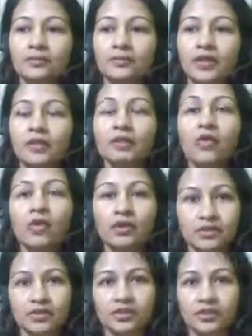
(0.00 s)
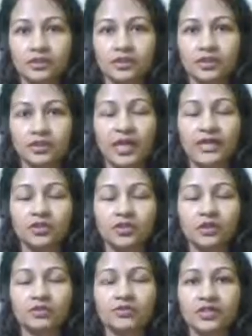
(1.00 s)
importance, it has a
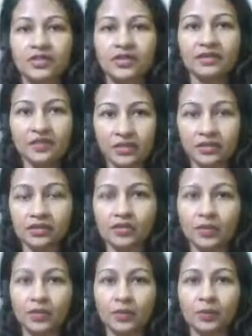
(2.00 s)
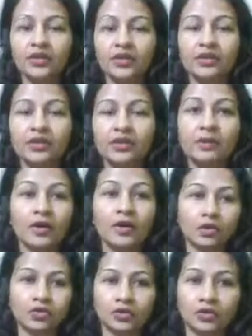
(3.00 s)
lot of significance when we think about
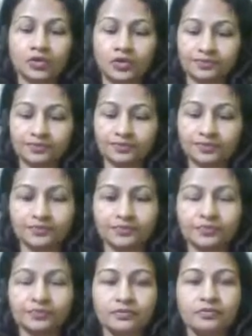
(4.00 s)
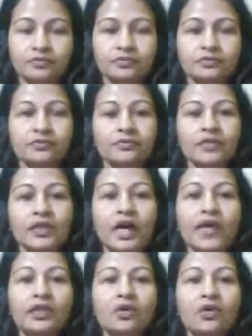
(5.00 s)
emotions.
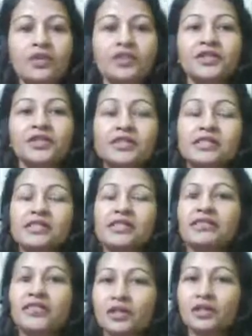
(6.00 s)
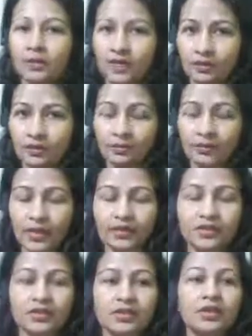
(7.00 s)
And according to Lisa Feldman
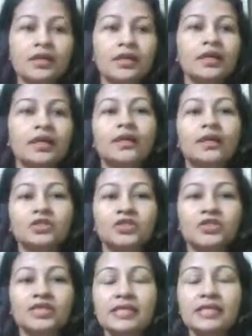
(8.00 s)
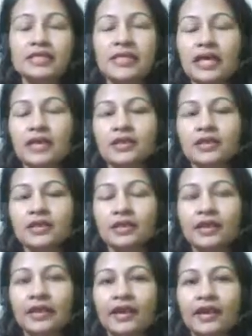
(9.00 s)
Barrett, she says that
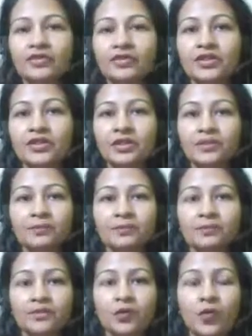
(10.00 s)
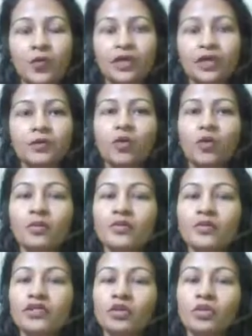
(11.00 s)
in every waking
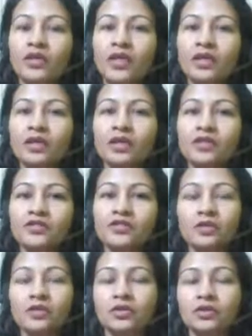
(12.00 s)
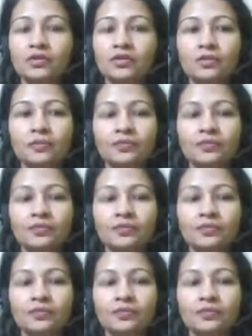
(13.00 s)
moment, your brain is going to